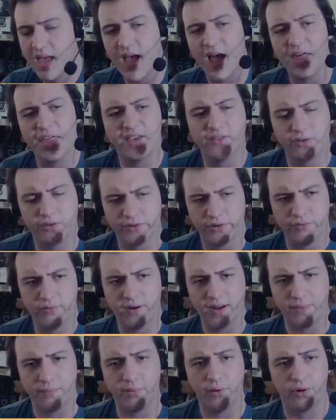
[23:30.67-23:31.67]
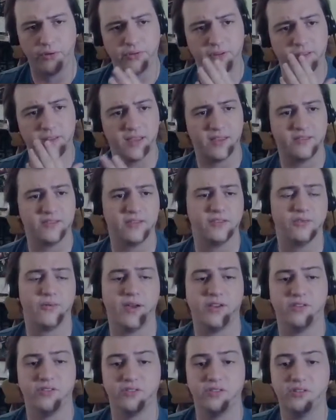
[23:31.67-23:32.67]
I think it's also really important in this
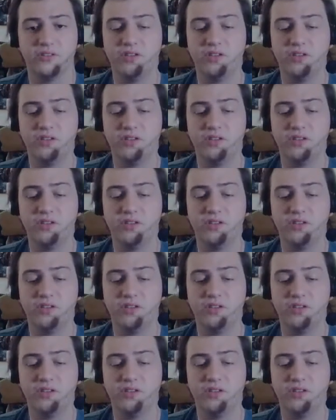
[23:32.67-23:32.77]
situation